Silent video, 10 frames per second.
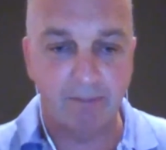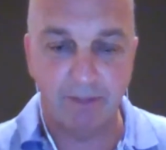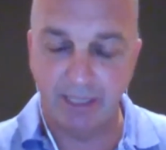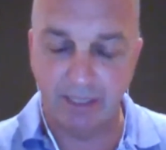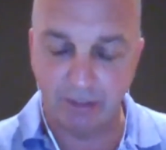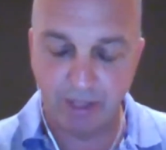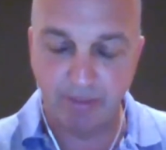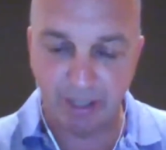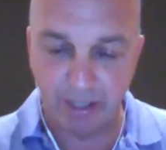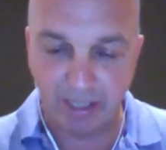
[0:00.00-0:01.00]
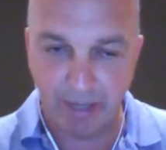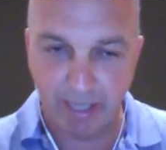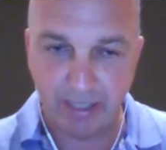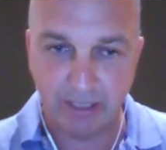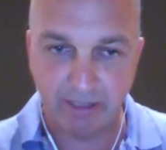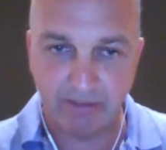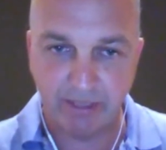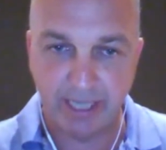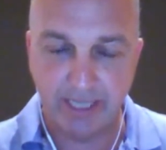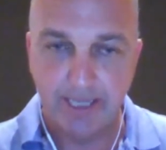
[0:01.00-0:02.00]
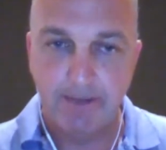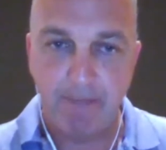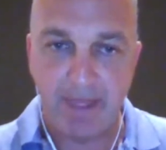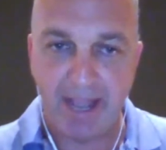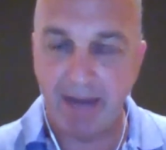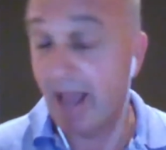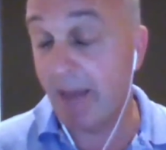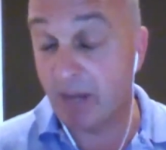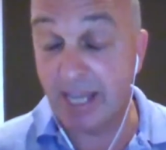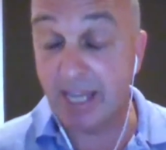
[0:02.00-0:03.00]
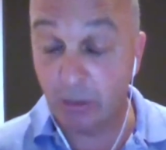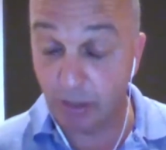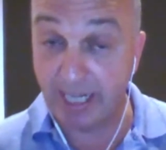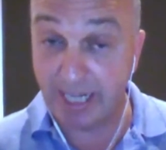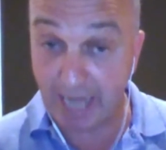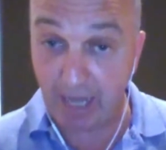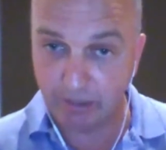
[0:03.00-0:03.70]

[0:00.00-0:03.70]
Extremely high grades, as I've said, and we're there drilling now.